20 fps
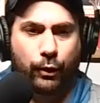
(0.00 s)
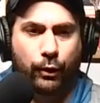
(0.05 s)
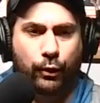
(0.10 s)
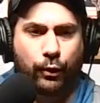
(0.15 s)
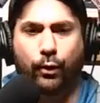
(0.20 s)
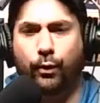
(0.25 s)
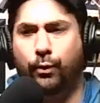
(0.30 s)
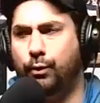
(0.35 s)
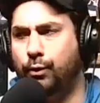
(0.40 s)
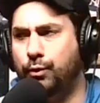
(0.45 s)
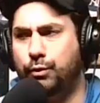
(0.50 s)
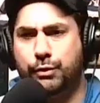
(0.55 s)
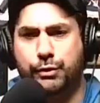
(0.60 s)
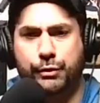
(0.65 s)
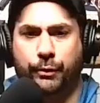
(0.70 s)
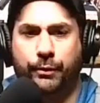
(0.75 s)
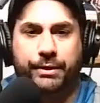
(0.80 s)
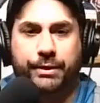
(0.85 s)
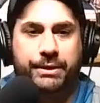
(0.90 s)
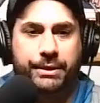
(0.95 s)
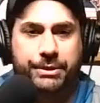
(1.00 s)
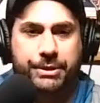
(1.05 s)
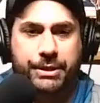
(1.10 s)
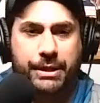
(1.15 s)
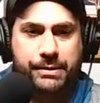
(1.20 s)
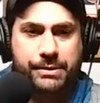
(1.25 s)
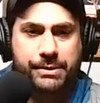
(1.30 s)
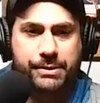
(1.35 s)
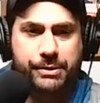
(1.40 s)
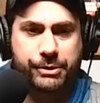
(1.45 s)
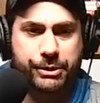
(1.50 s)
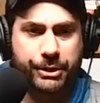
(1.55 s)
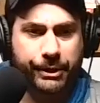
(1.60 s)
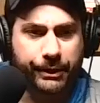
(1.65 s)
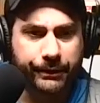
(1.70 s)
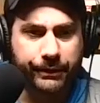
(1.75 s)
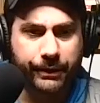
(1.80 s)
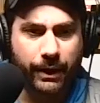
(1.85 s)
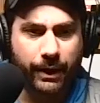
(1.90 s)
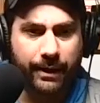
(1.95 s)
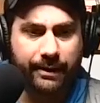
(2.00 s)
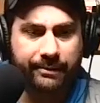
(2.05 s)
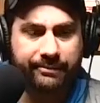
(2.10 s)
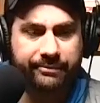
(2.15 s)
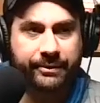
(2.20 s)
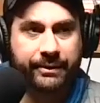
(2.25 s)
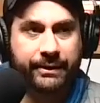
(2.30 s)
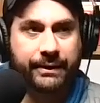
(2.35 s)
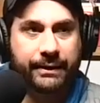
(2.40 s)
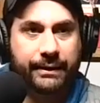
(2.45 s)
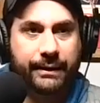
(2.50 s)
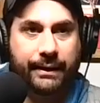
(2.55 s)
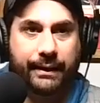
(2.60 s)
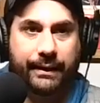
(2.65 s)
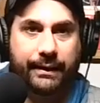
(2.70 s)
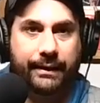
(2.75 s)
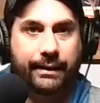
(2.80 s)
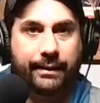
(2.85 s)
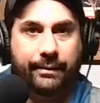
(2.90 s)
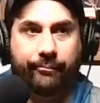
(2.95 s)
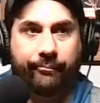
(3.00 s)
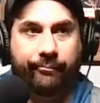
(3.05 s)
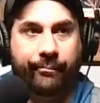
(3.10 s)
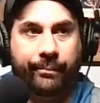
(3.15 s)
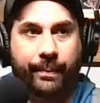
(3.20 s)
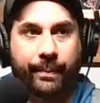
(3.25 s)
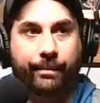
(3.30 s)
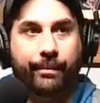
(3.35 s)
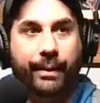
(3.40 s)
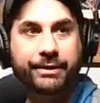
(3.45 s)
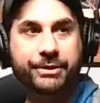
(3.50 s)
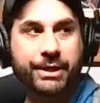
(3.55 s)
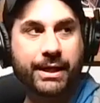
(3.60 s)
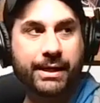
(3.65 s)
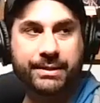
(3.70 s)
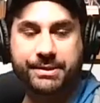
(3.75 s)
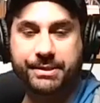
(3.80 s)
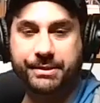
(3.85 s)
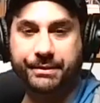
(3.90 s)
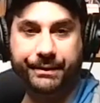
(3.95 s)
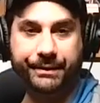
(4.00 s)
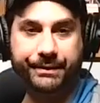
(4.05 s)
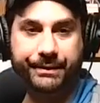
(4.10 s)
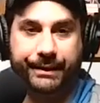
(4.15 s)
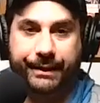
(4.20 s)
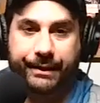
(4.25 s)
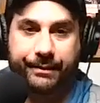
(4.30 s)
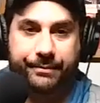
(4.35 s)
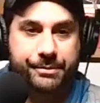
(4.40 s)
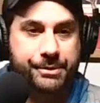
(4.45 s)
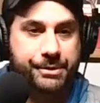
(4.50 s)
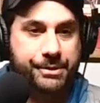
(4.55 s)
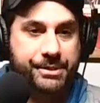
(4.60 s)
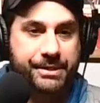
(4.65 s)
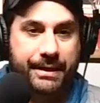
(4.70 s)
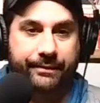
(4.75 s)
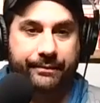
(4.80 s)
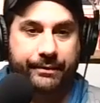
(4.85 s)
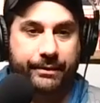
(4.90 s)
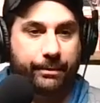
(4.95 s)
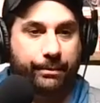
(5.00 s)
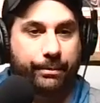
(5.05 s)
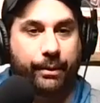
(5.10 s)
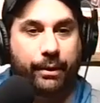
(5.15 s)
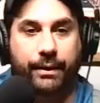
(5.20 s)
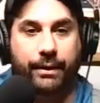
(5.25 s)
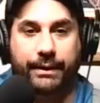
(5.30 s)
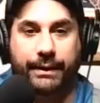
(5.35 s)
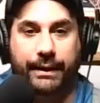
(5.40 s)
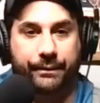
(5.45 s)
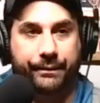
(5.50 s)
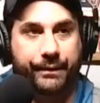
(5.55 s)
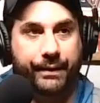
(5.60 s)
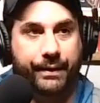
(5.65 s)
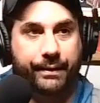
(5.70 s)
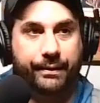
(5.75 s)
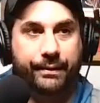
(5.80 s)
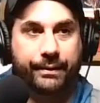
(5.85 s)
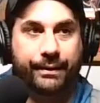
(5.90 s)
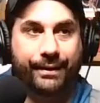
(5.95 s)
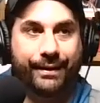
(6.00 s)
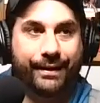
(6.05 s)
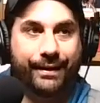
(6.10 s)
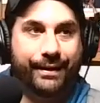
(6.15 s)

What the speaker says: Who's throwing touchdowns to Jared Goff? Ben Johnson looked like he was just having a ball out there.